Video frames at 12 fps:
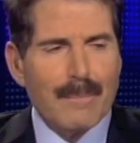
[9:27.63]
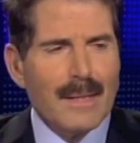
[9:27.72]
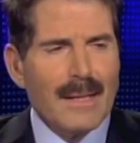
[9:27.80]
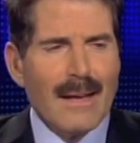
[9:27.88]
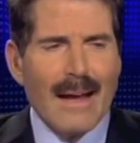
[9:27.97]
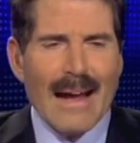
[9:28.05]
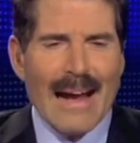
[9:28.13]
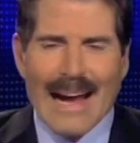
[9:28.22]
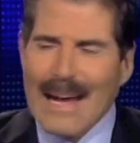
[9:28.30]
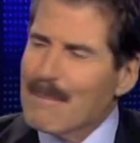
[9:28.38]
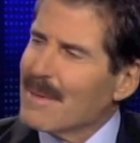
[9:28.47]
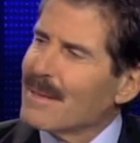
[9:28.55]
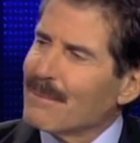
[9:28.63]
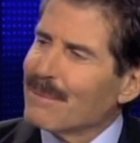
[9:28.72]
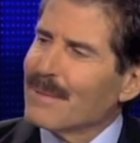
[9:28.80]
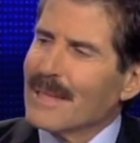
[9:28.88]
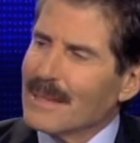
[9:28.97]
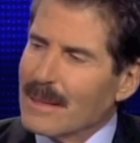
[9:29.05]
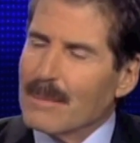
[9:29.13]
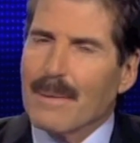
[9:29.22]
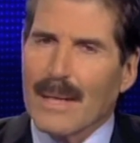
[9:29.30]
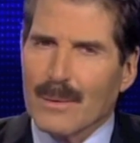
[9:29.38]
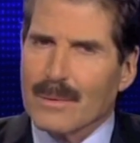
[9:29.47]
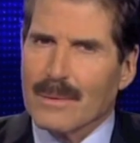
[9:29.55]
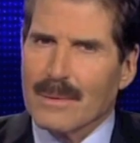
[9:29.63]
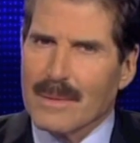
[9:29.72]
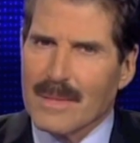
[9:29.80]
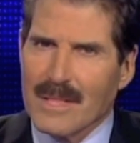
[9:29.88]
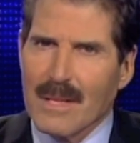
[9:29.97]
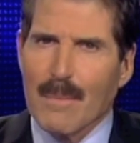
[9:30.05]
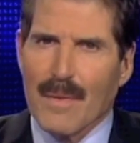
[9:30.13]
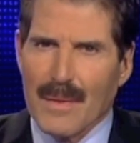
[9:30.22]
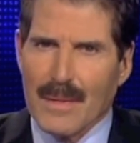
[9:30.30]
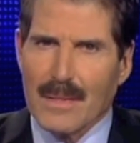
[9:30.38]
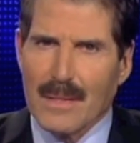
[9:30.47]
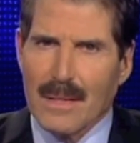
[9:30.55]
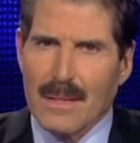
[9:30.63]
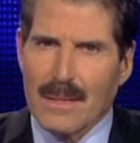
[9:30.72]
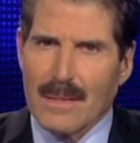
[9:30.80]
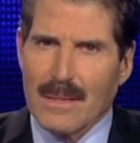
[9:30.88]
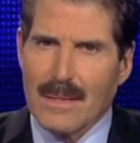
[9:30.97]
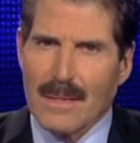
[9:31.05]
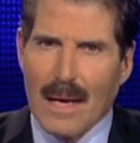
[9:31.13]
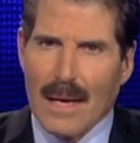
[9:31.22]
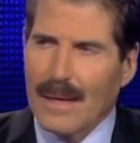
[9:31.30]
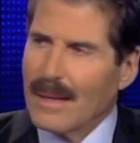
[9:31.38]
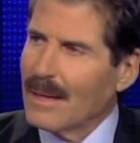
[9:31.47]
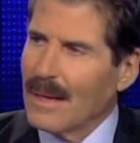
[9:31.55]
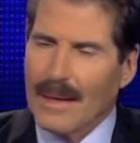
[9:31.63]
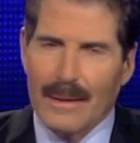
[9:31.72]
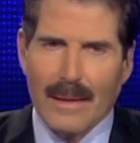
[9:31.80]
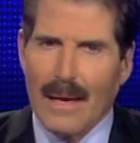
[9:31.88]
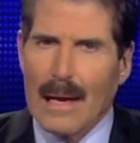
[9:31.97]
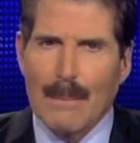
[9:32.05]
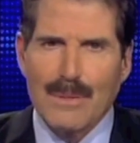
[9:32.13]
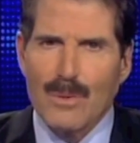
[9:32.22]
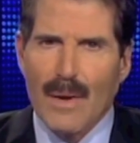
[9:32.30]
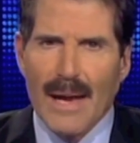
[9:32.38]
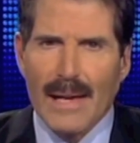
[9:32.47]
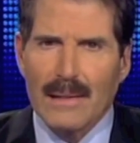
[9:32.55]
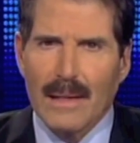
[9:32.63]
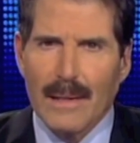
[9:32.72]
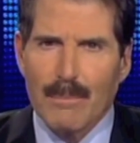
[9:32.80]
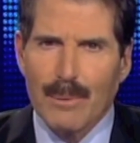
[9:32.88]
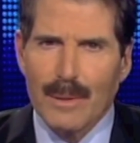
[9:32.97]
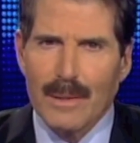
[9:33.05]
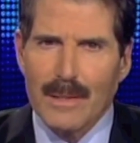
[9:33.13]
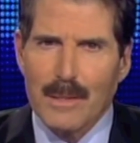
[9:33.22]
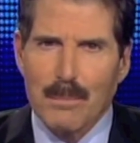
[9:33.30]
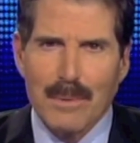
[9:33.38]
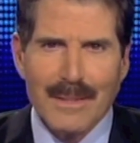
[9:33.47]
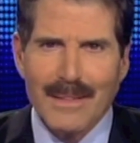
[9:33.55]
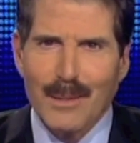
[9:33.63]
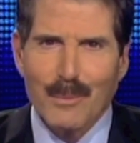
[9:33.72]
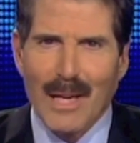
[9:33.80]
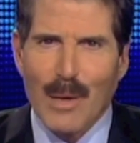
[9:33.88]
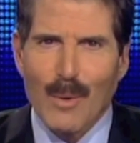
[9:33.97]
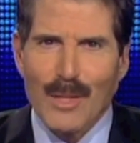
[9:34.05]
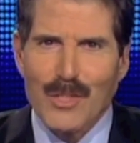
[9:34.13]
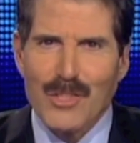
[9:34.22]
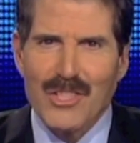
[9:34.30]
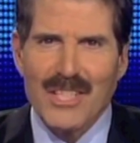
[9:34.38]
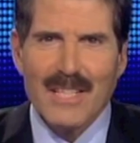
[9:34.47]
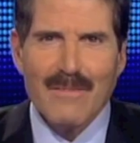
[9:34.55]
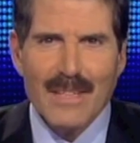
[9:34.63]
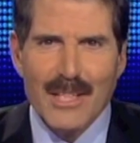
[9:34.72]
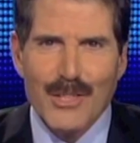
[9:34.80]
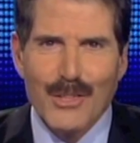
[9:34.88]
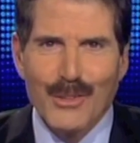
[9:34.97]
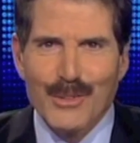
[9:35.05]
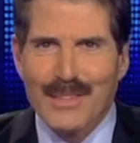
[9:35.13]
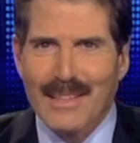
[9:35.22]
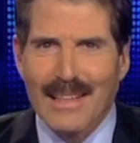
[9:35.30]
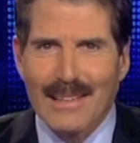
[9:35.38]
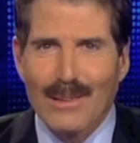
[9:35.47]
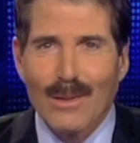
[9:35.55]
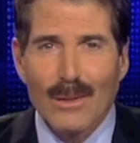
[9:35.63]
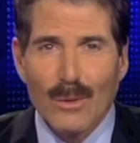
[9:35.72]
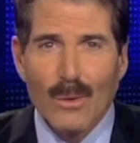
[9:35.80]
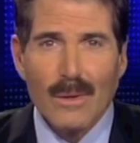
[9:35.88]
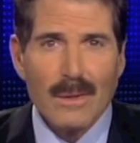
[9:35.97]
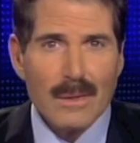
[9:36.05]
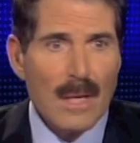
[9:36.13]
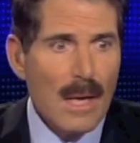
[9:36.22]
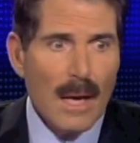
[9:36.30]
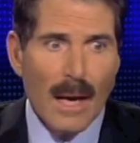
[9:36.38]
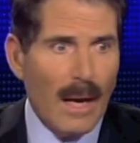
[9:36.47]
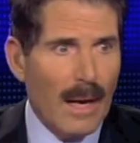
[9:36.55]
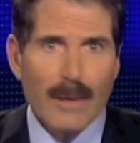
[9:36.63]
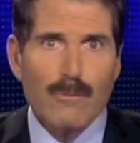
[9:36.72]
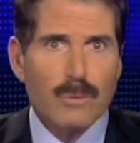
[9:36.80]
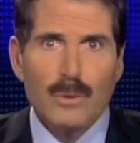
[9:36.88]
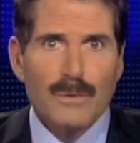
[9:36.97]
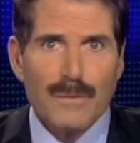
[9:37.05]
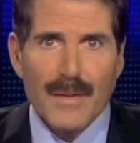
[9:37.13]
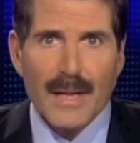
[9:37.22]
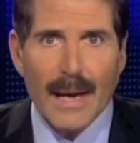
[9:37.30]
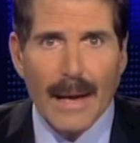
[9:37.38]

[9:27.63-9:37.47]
But I'm conflicted about some of this, because I hate cops who act like bullies, but then when I watch these TV shows like Law and Order, I root for the